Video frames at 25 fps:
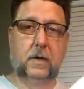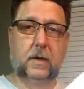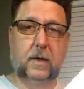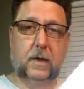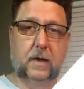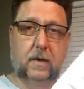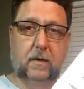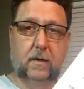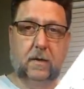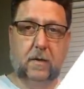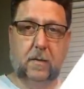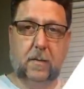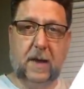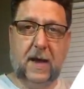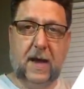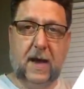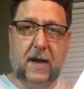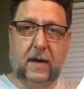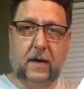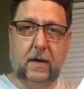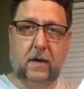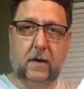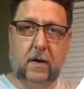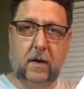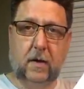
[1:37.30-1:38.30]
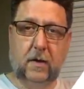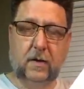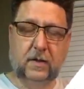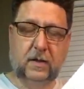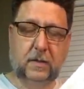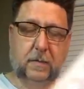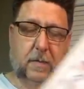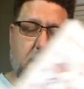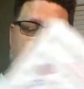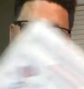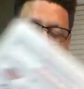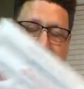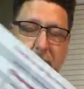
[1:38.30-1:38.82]
On the back are the
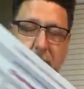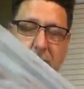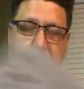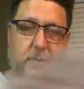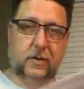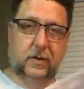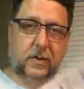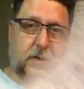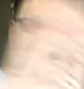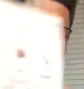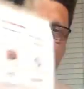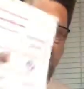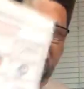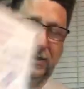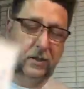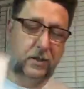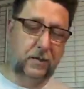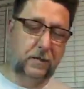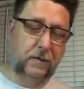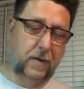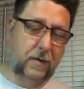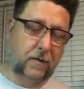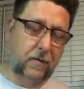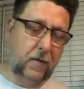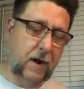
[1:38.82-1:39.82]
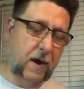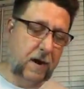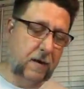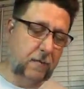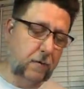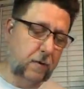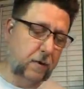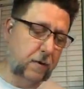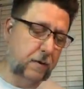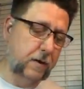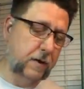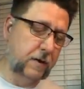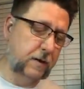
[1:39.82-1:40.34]
sponsors. In case you've never had
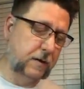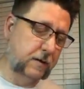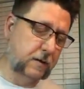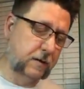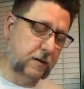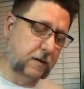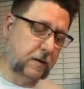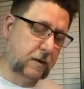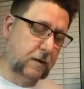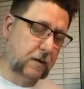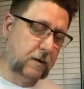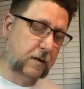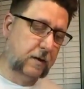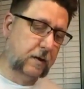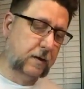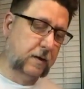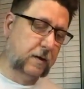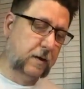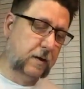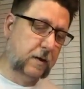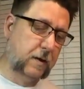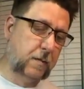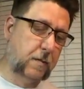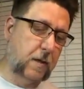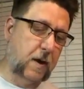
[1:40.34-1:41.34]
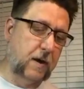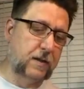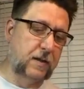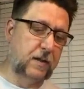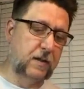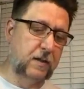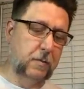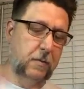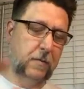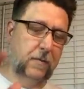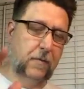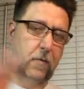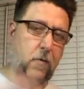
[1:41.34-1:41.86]
one of these boxes
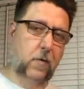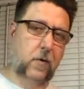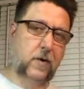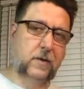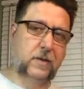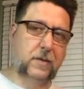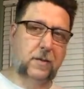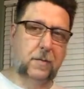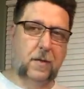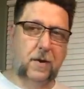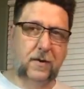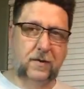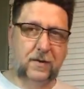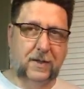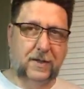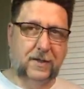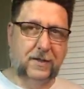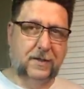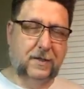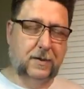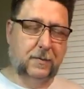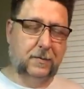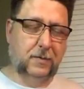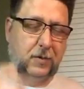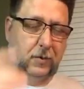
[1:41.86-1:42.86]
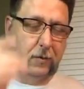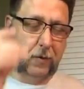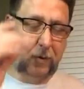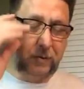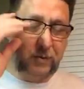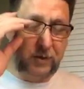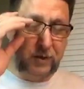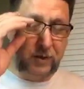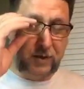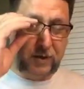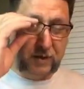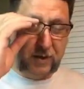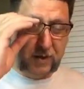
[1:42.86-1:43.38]
before, it's a monthly
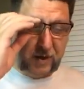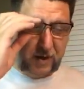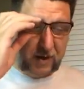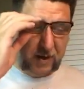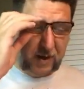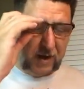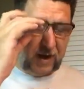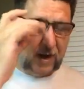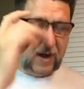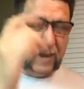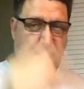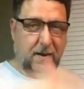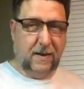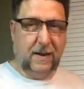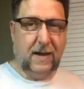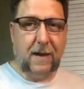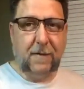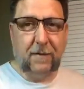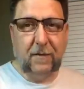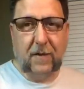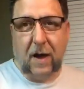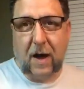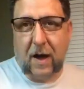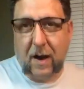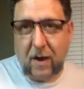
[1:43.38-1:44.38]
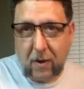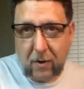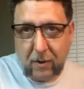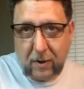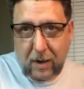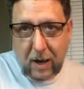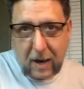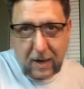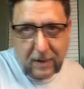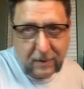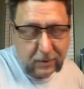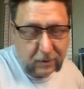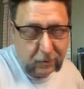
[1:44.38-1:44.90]
subscription. And they've got all
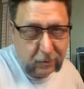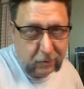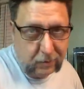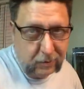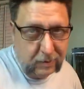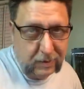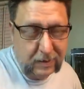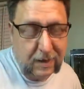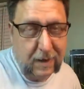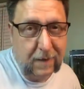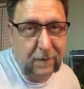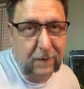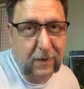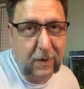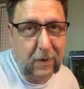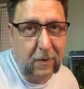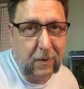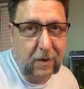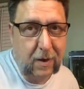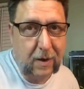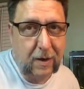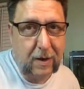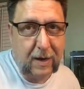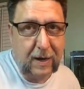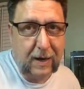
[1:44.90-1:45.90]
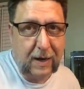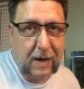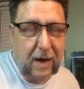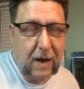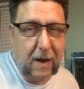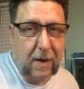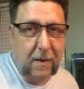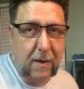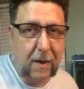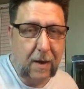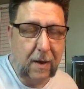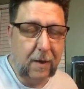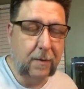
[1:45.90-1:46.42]
kinds of cool stuff going on. Like,
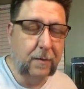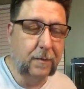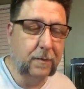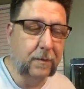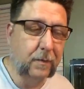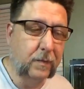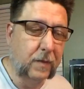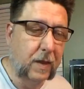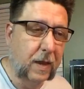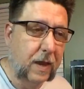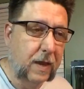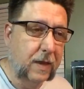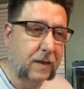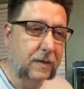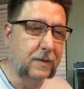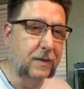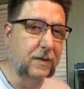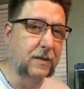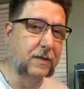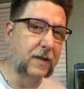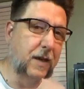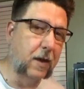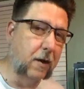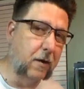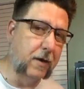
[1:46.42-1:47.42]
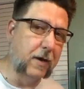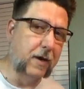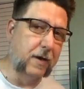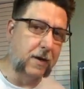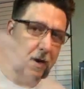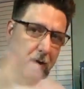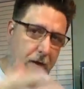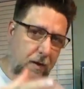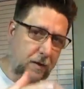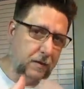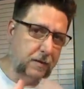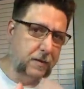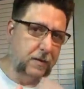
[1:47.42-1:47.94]
since Kerrigan
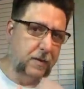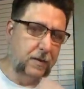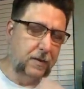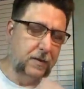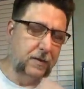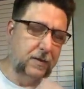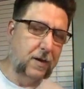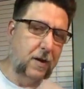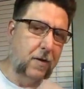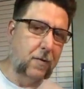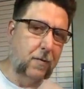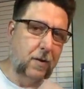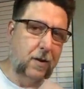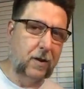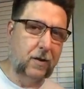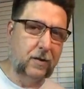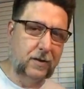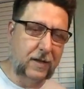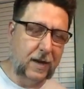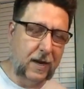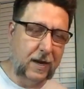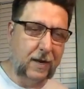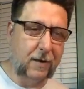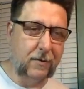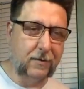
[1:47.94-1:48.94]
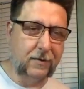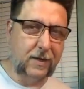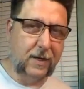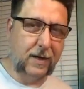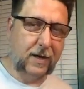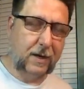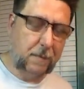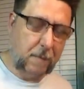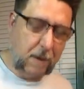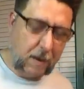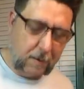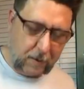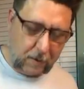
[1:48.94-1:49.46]
got onto the saltwater tank, I was like,
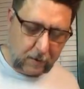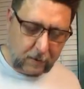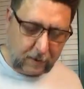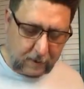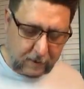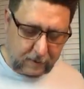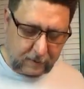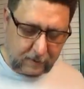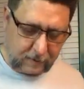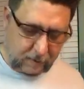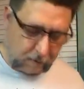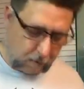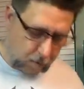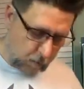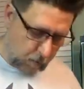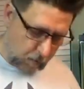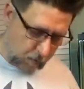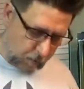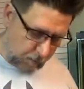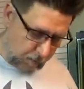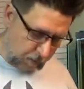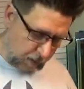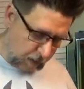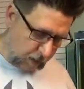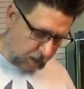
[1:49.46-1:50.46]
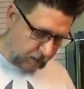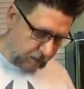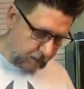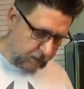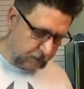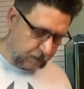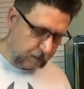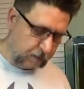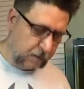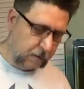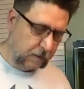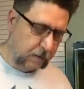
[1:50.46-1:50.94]
maybe I'll get a saltwater box.